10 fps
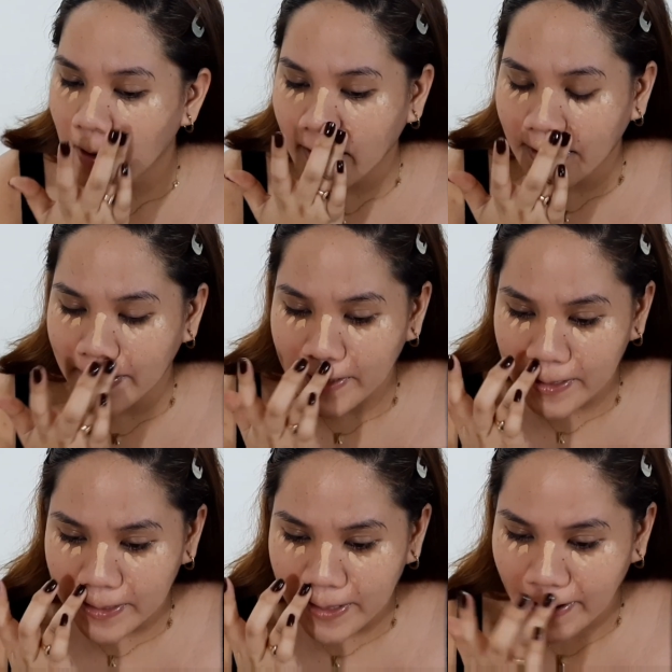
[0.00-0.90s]
Okay,
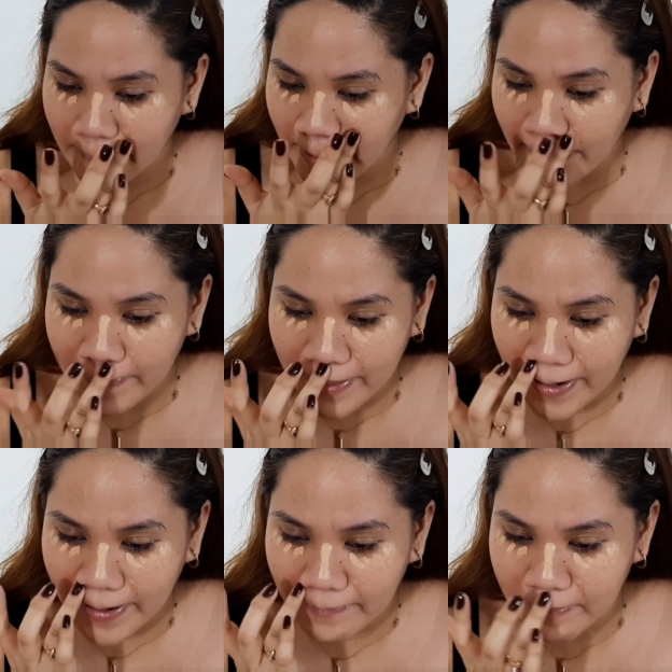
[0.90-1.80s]
just dab dab
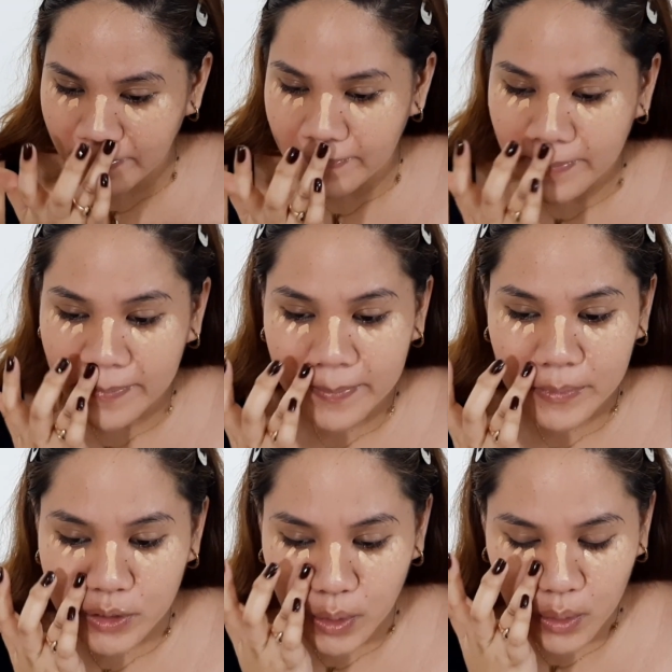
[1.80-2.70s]
dab.
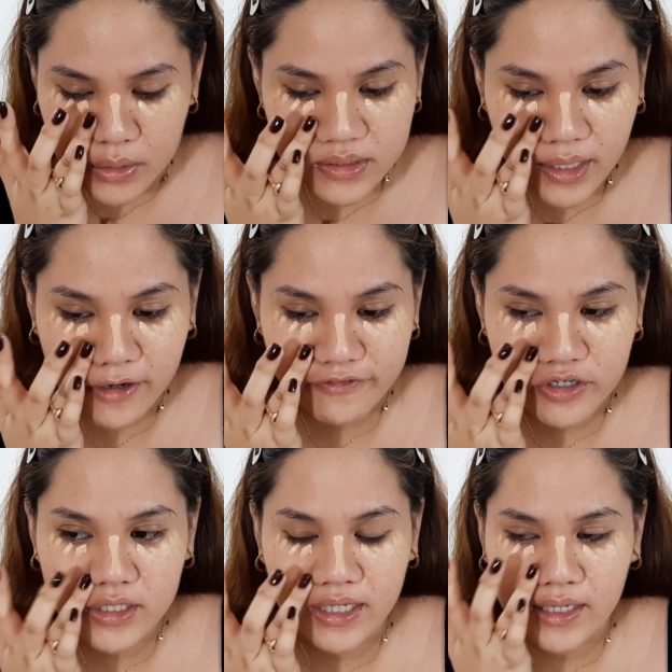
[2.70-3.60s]
Don't ever
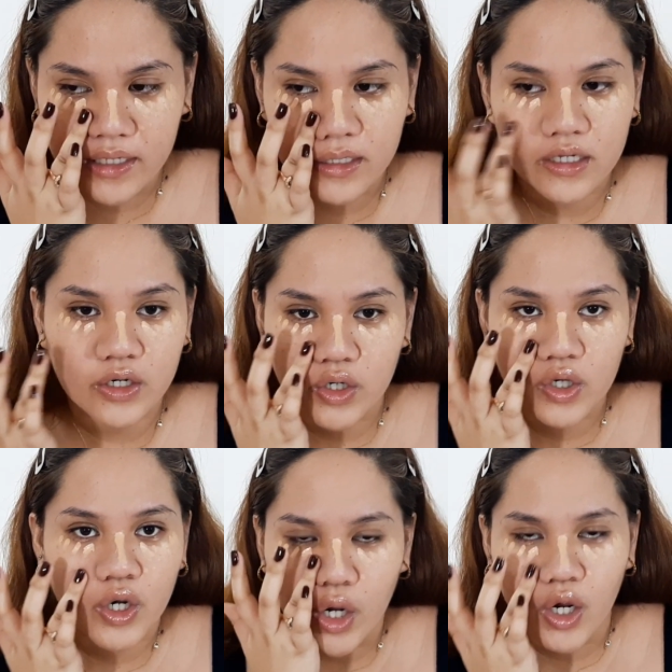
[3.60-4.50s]
like
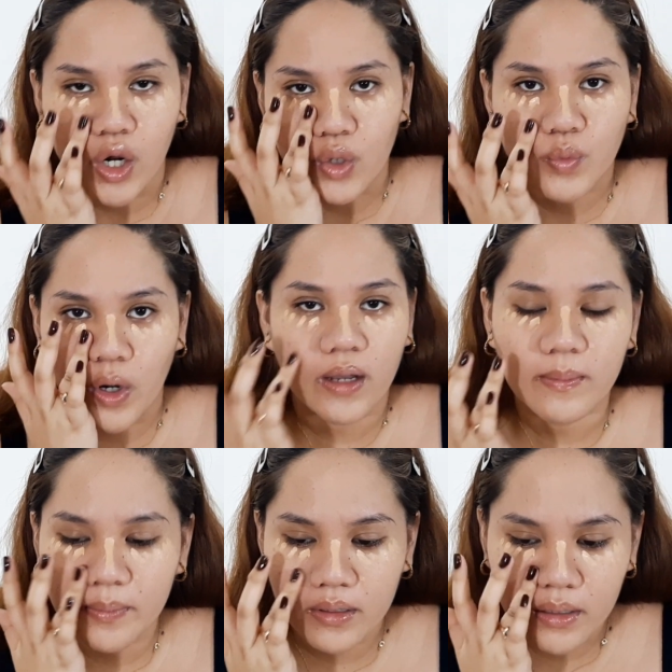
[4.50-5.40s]

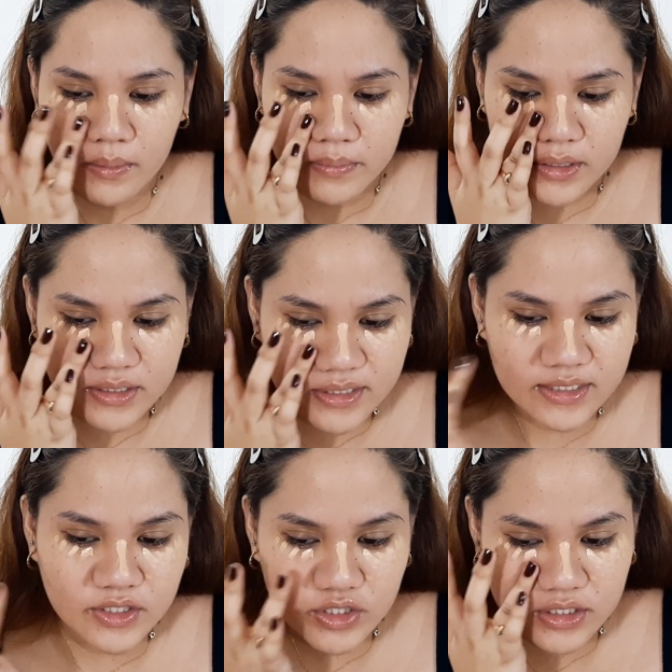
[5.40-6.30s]
rub, because
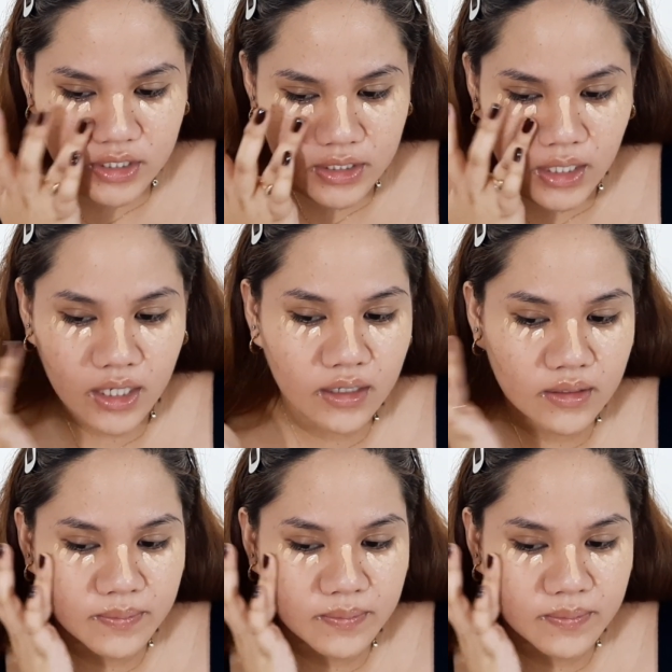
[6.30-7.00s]
that's gonna